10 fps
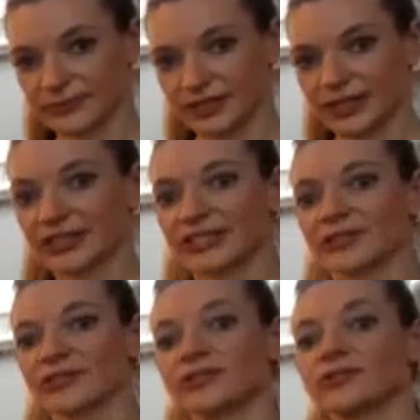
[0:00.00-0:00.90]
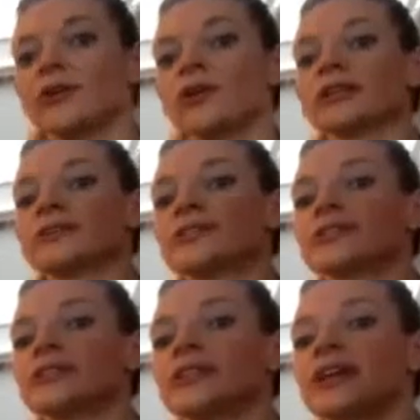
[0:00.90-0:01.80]
Good, now slowly reach
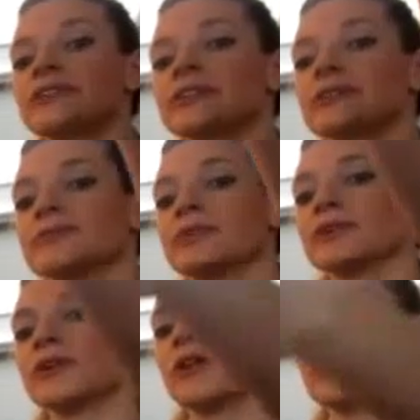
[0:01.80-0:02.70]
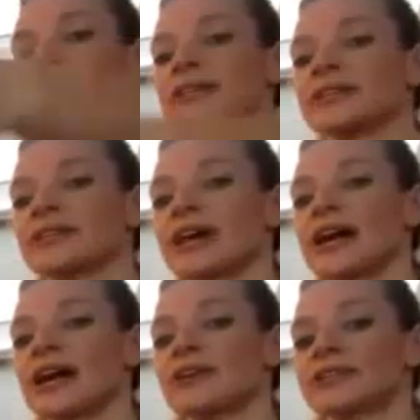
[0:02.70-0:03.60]
the left fingertips forward all the way to the
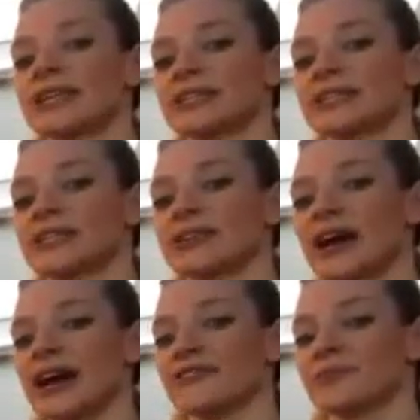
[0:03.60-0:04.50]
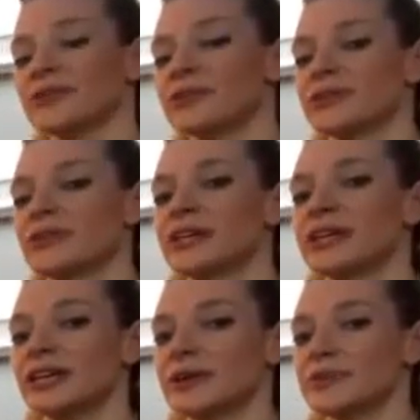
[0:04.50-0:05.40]
ground, take it to your half moon,
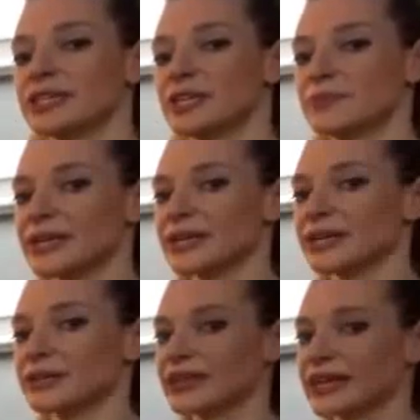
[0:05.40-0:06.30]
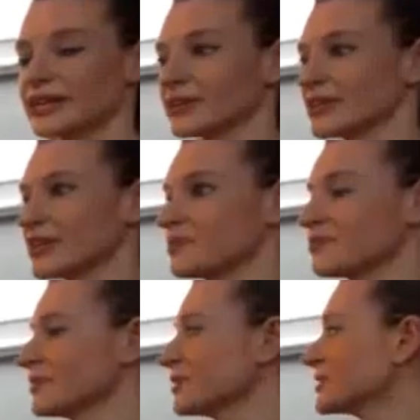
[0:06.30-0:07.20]
maybe keeping the hand on the hip
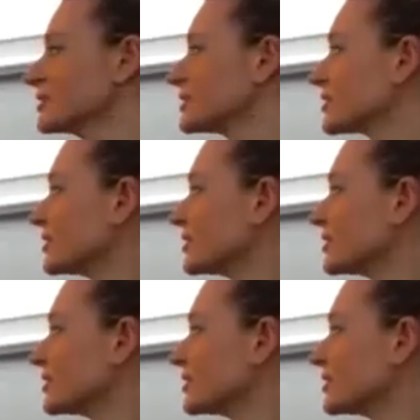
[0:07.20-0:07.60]
first.